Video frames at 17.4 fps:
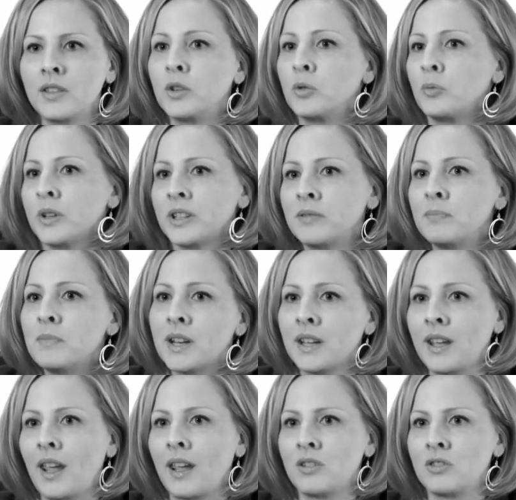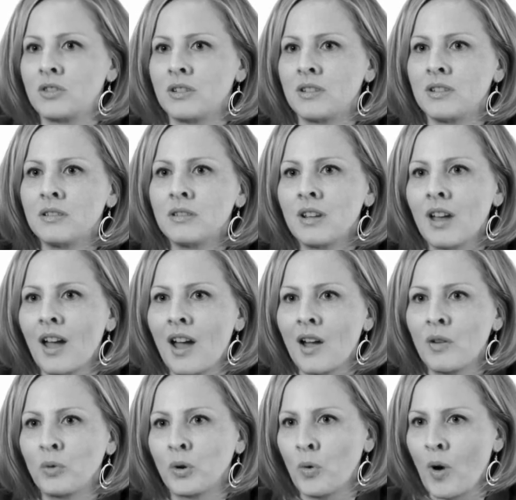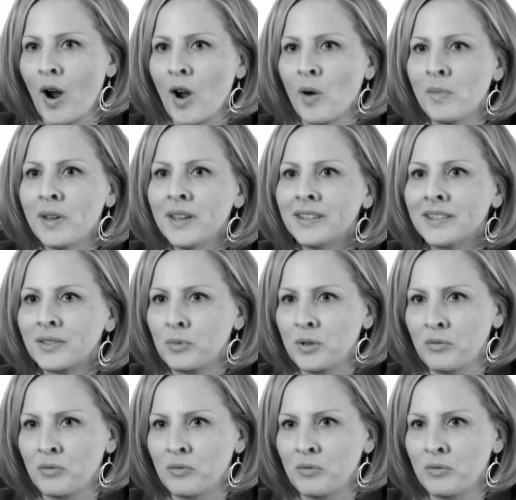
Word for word: the risk mitigation requirements.